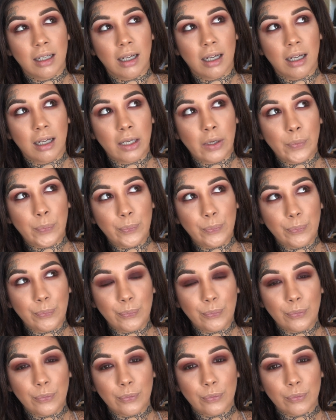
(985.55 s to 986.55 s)

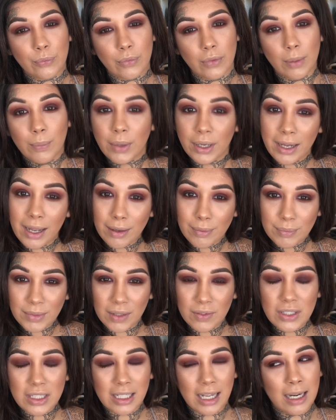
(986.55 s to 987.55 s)
But yeah,
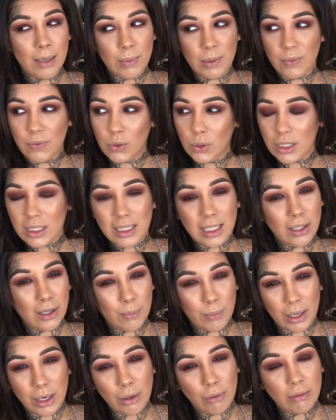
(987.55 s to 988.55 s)
I've just kind of been focusing
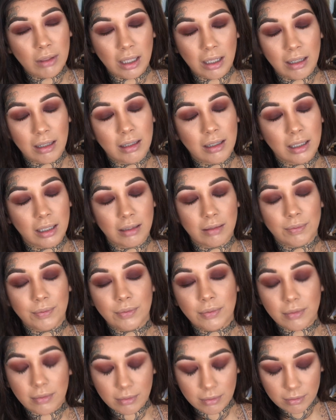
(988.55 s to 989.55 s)
on my own thing and
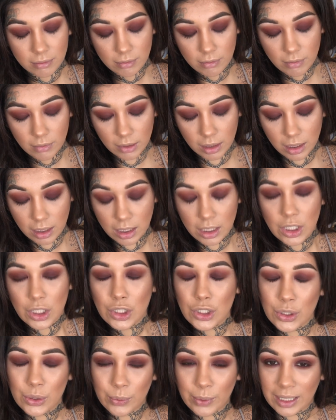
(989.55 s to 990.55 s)

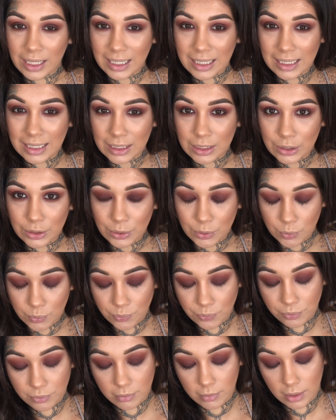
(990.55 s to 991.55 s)
doing what I need to do.
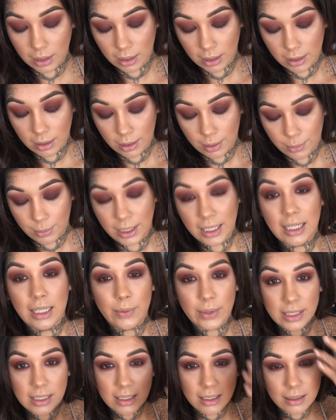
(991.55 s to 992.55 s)
But
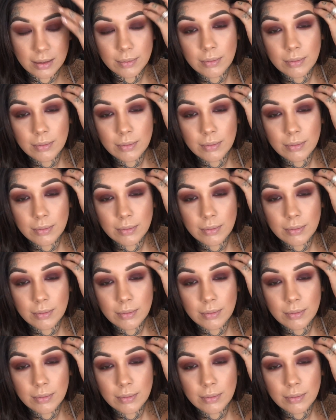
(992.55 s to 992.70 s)
anyways,